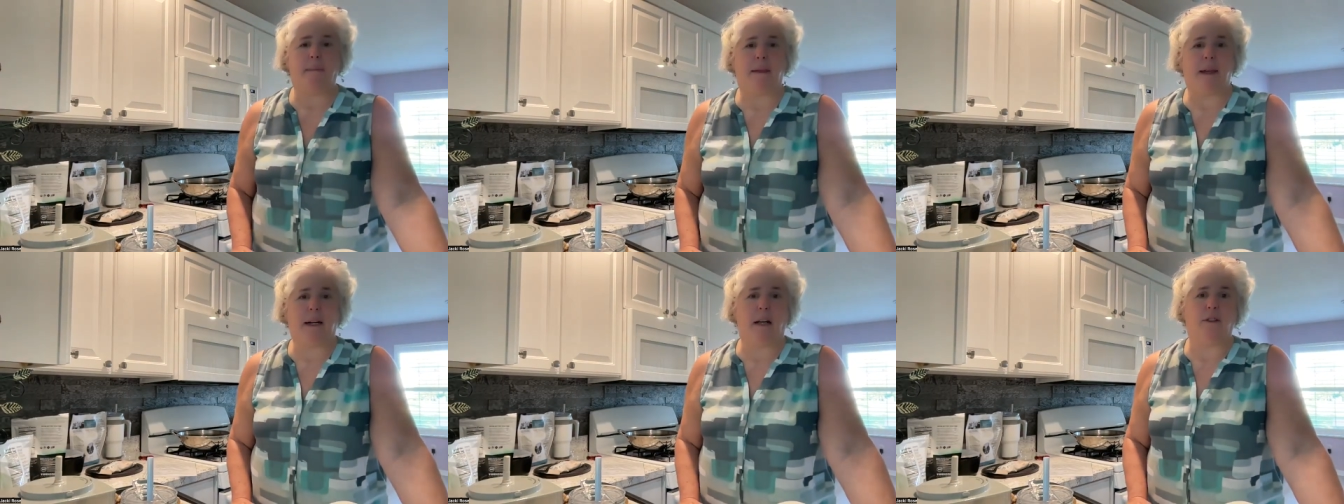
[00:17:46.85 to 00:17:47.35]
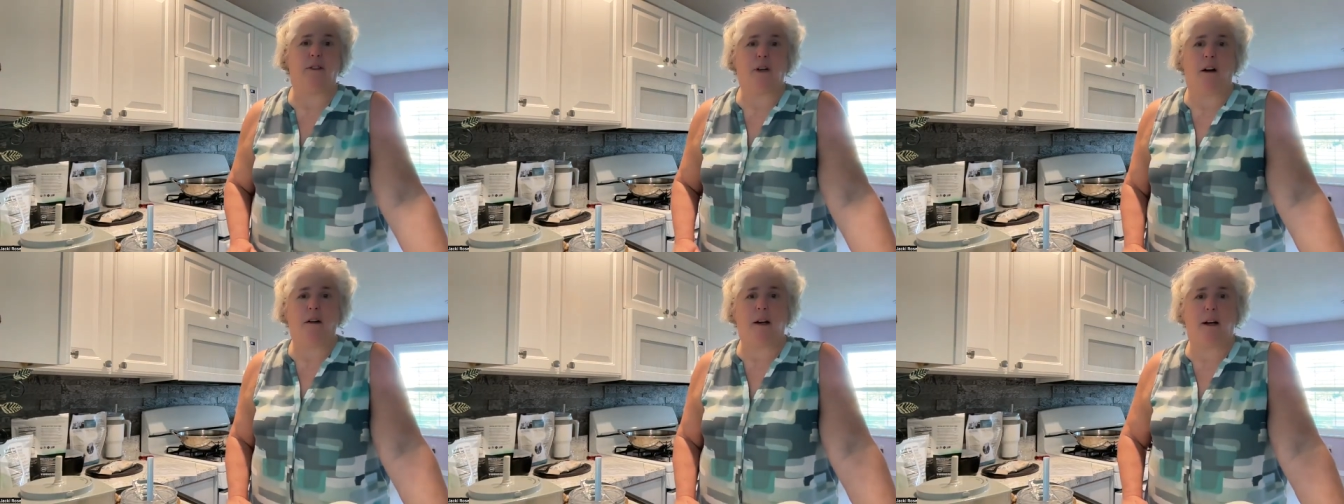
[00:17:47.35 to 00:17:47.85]
I think I
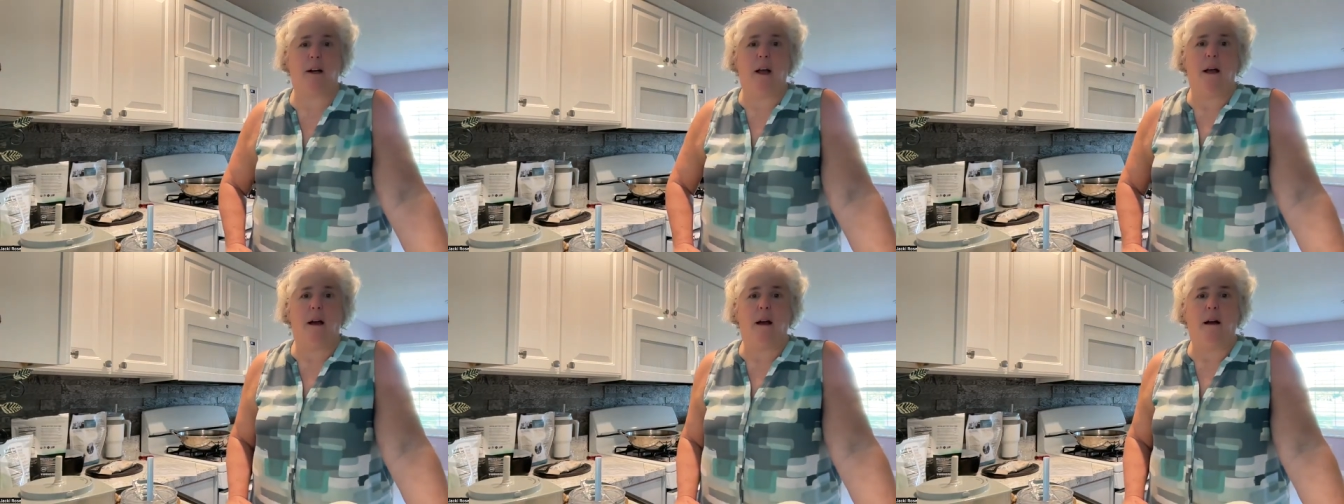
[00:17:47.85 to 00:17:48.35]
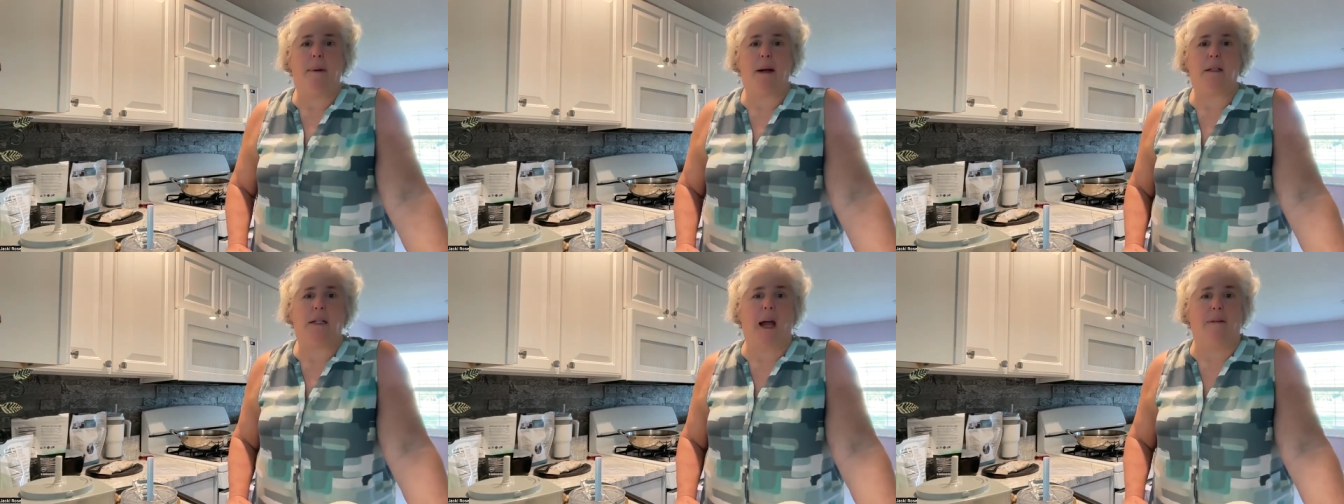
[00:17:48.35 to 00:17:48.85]
started
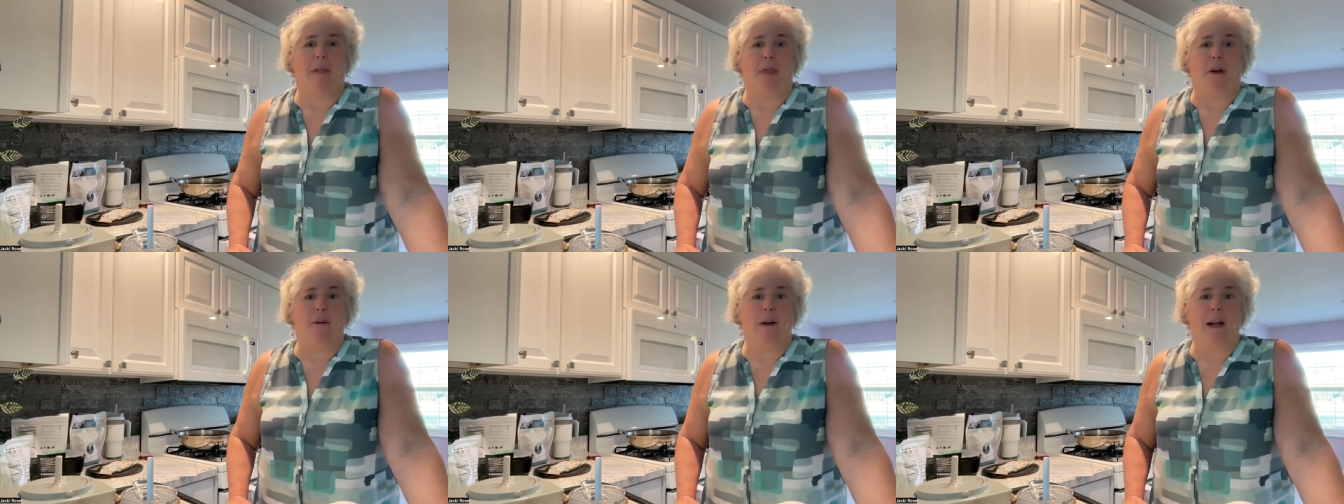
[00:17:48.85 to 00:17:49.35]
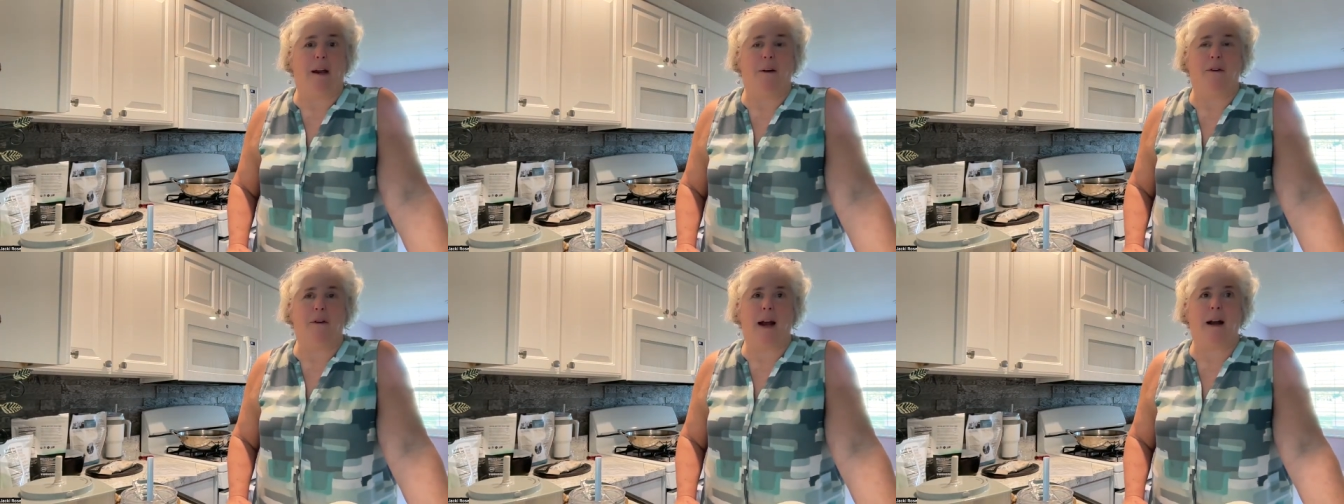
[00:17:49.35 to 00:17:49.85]
about 7:30
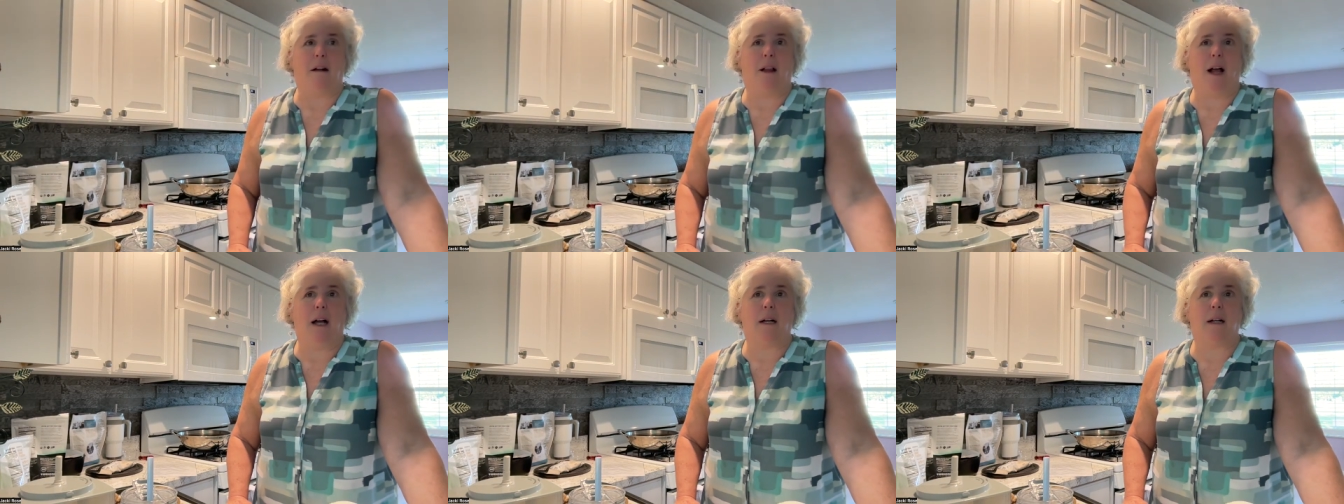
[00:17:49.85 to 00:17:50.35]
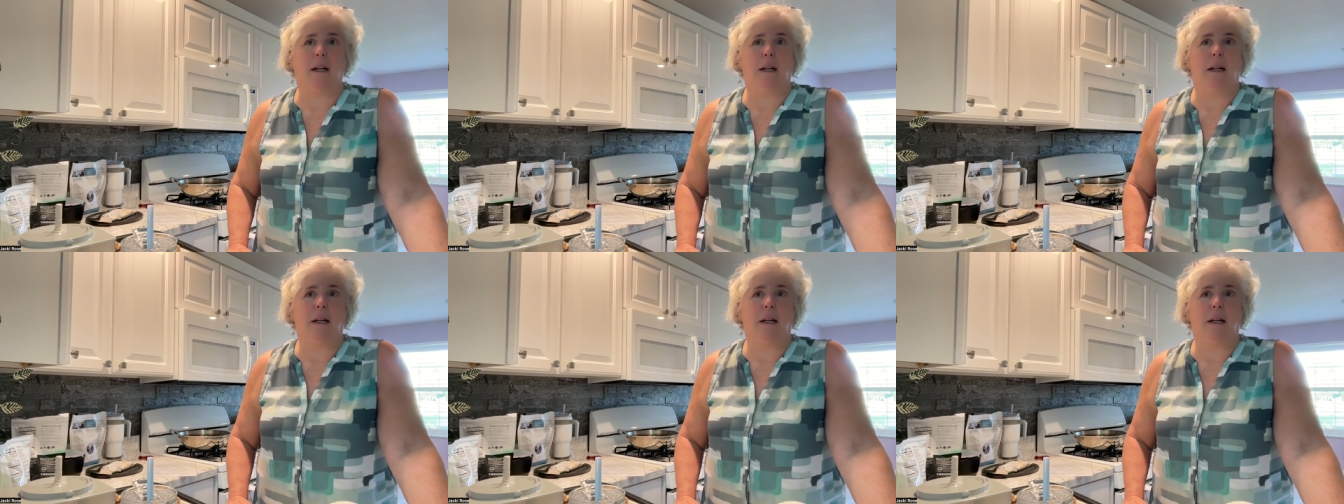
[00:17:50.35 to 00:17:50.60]
or 8 o'clock.